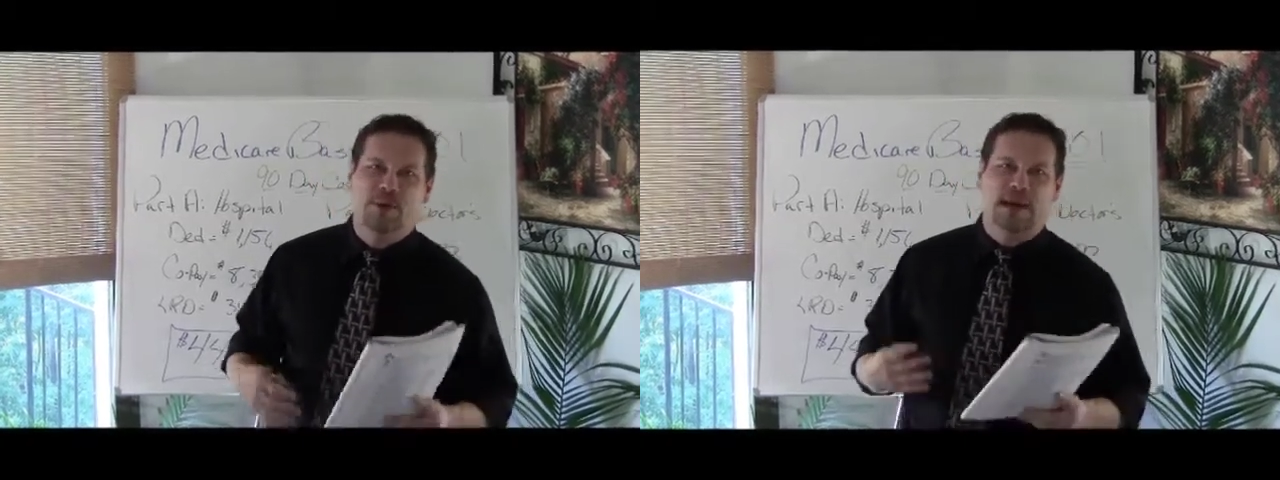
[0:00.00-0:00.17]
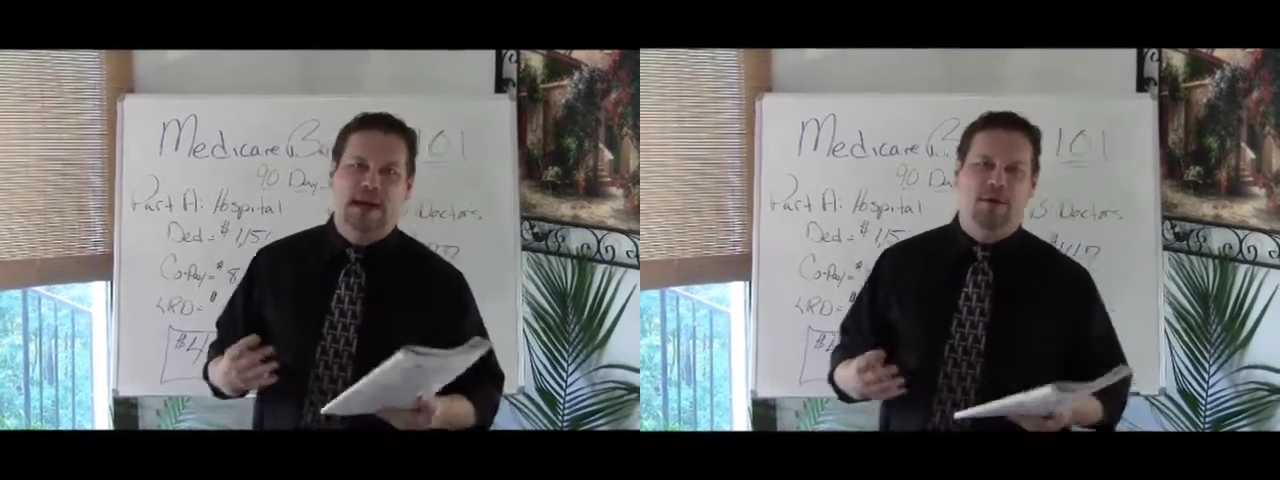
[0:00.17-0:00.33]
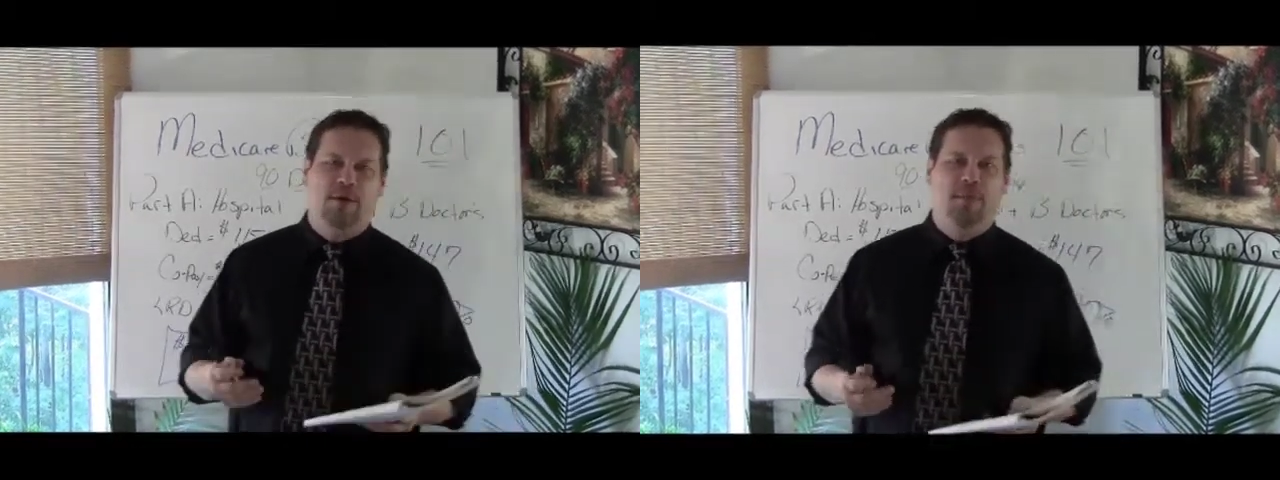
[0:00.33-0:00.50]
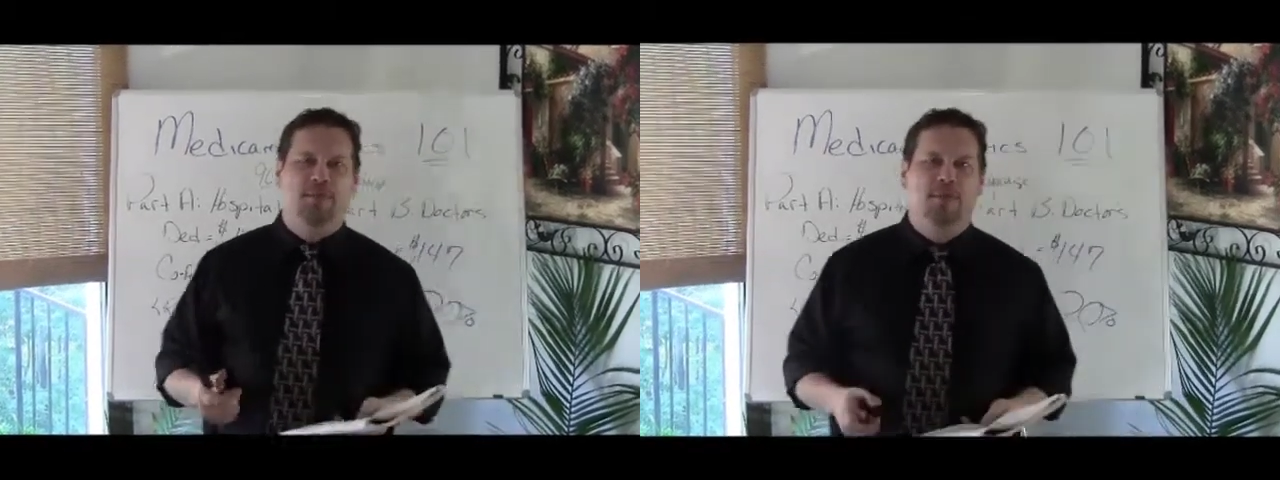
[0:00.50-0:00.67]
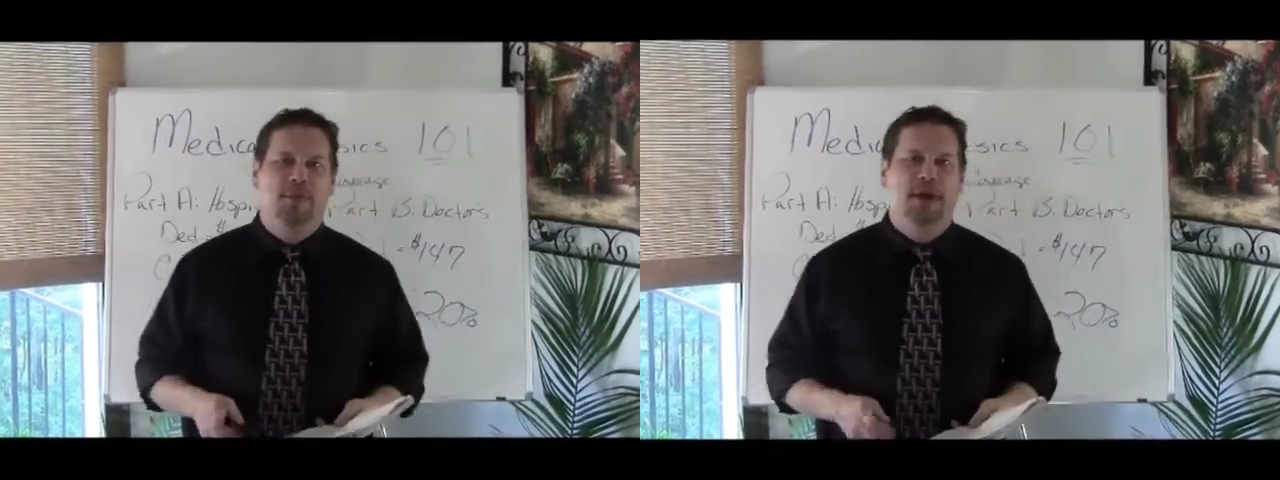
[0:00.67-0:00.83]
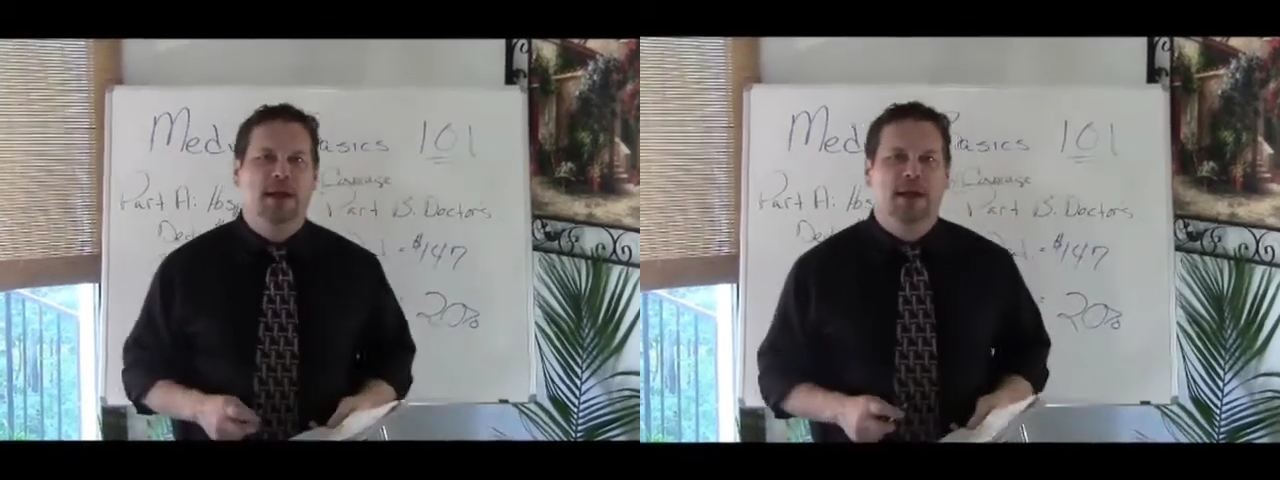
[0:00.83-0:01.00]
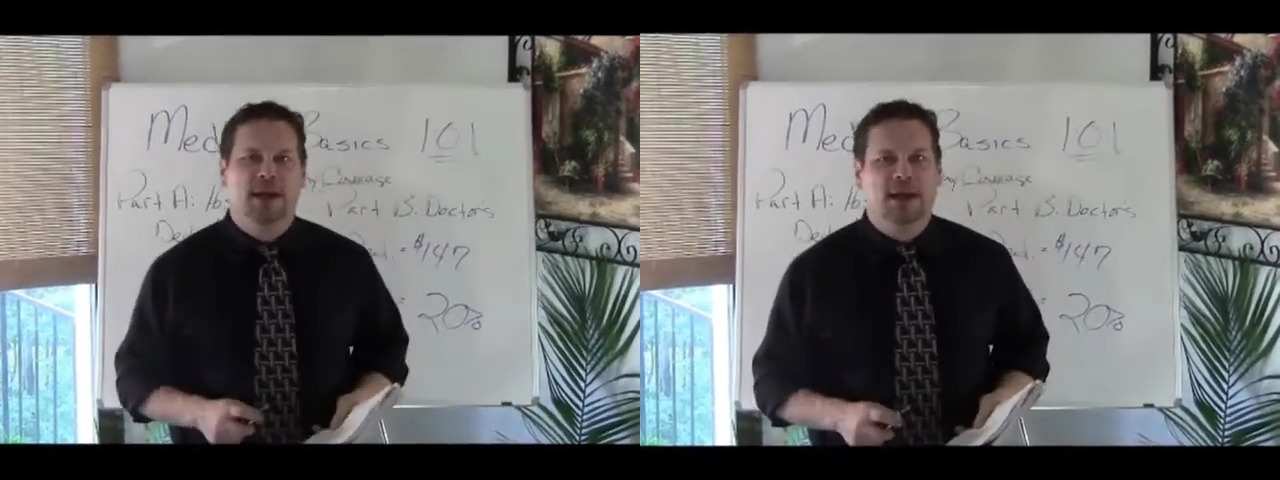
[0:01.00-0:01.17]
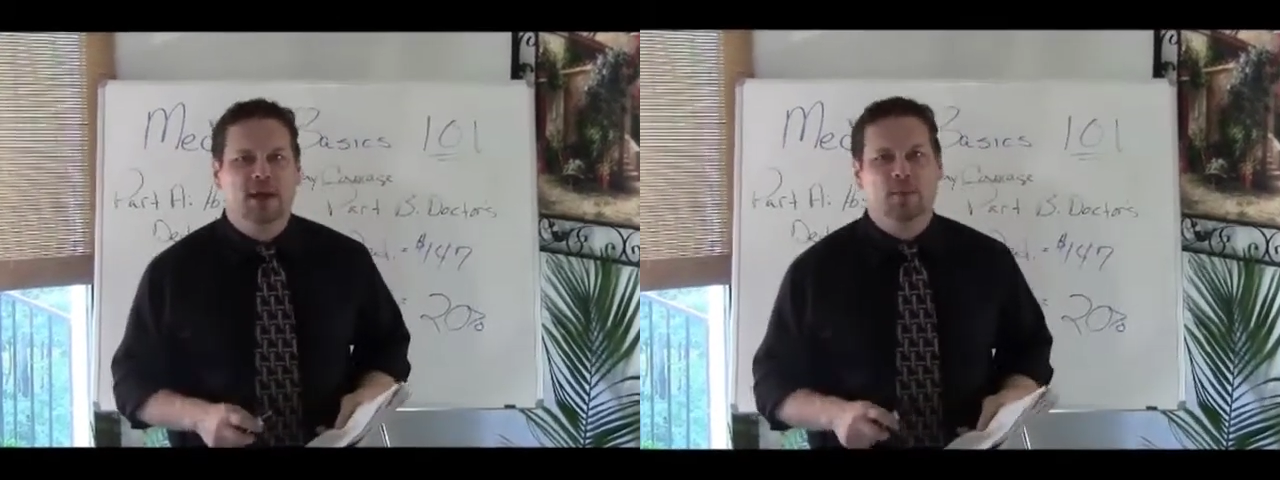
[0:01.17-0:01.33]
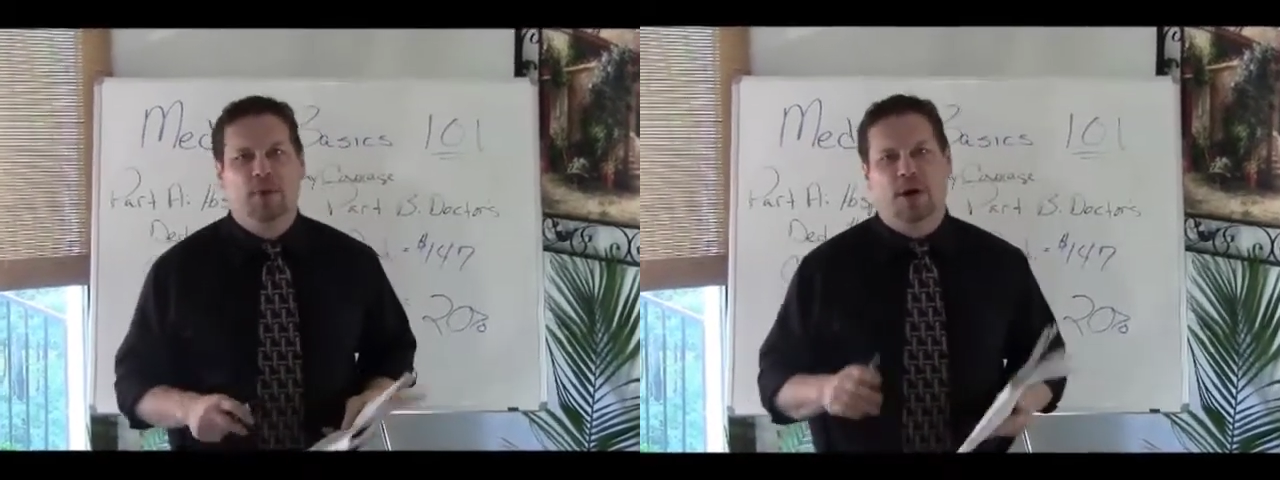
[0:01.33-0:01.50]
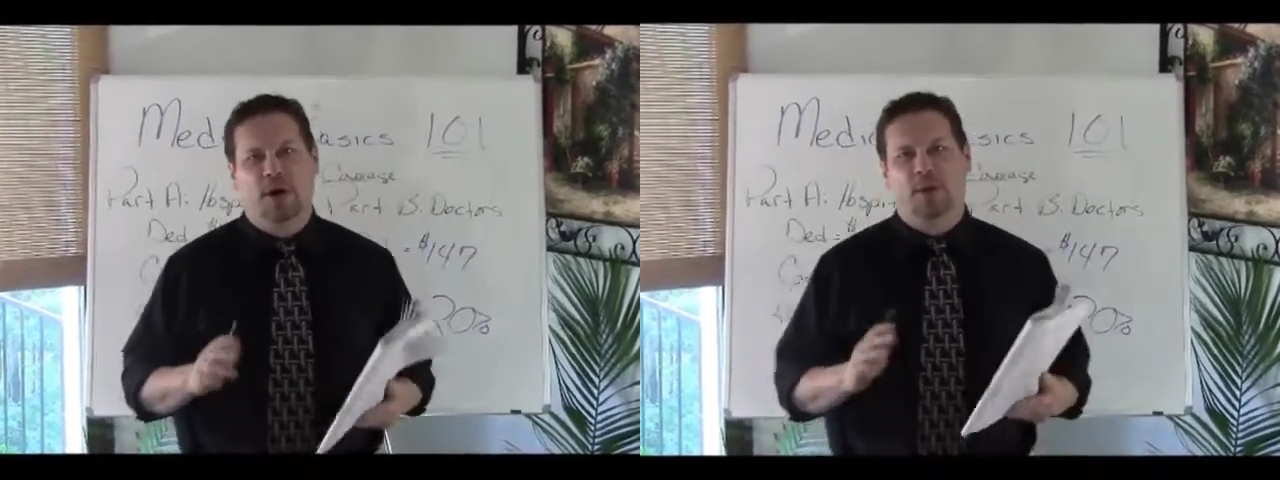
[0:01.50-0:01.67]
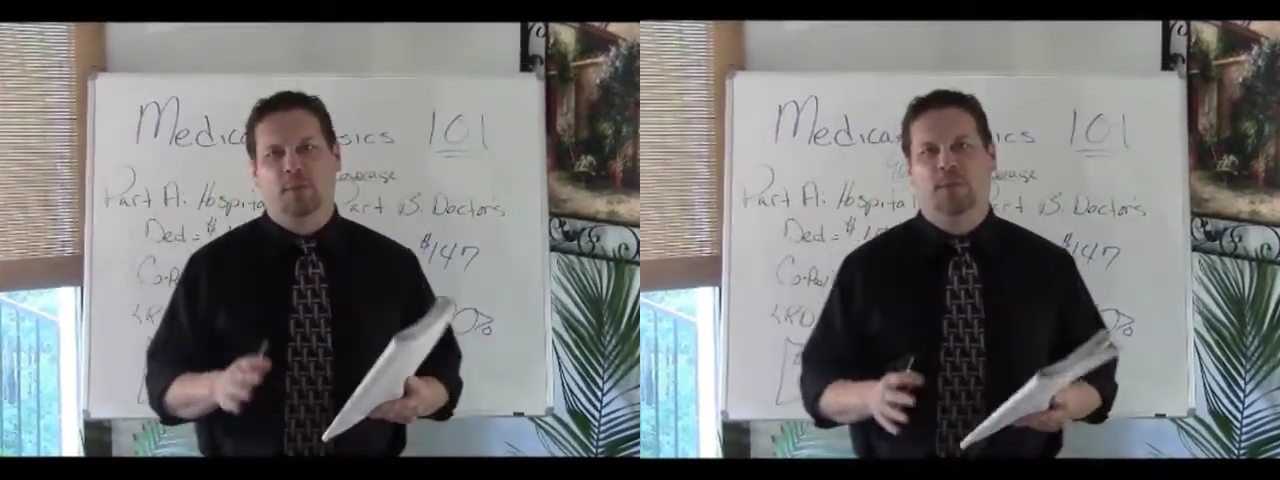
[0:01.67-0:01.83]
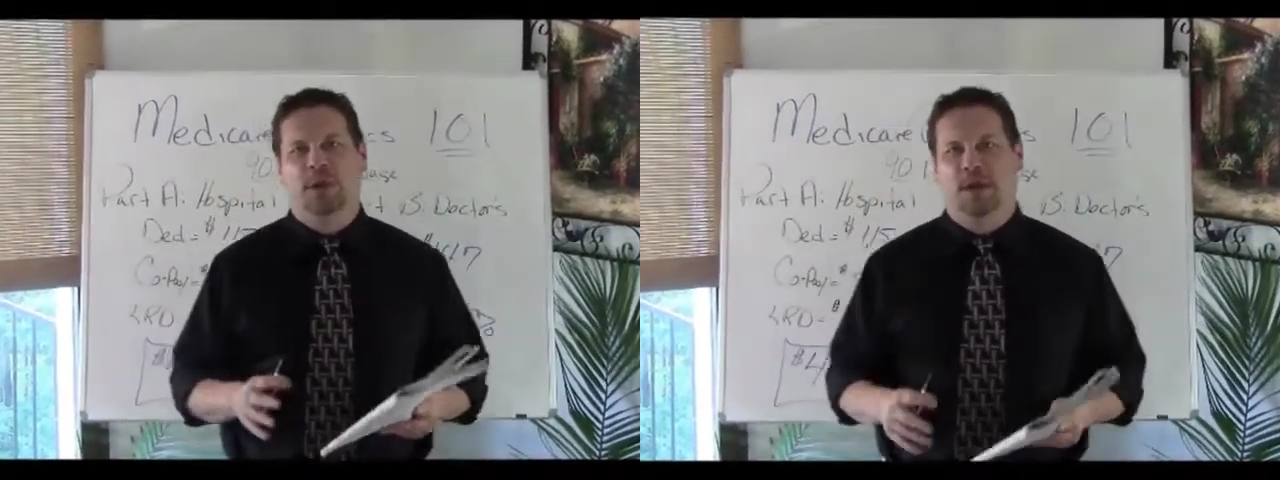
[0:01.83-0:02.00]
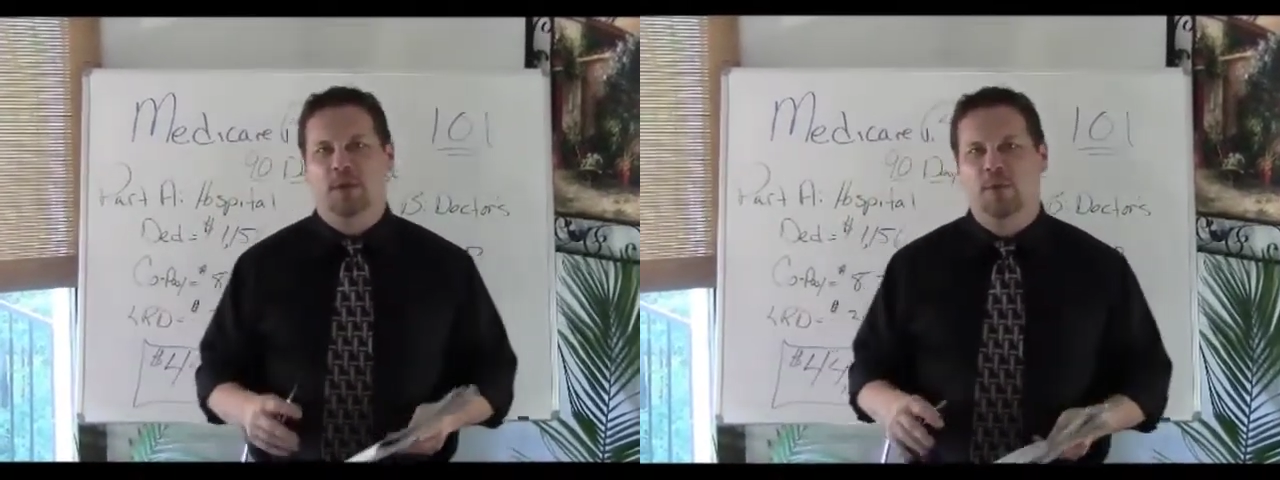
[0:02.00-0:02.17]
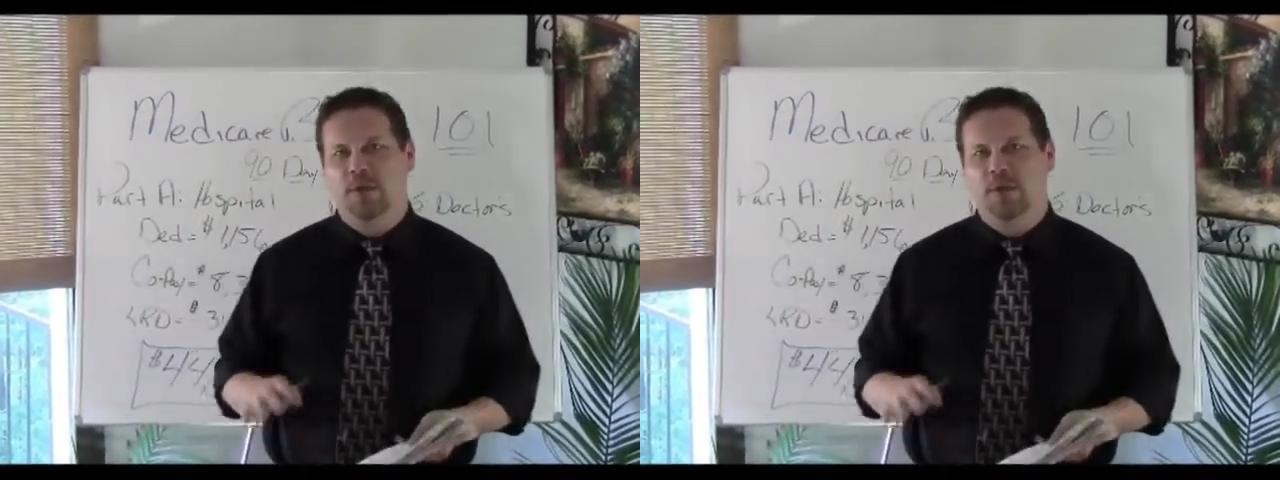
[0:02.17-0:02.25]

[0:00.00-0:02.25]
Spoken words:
we're now up to Medicare Part B.